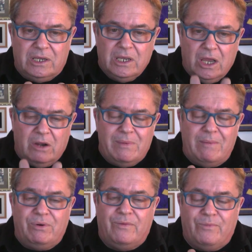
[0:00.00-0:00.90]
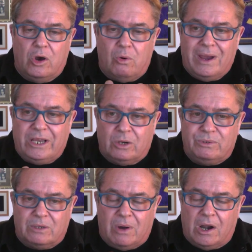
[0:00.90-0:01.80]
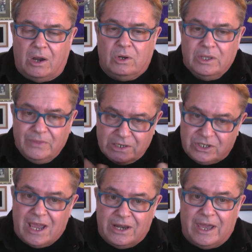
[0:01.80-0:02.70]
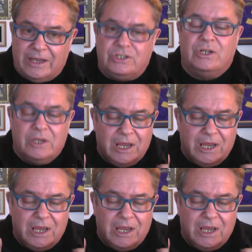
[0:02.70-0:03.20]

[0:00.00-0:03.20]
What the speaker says: And remember, if we all wake up tomorrow, this day and age,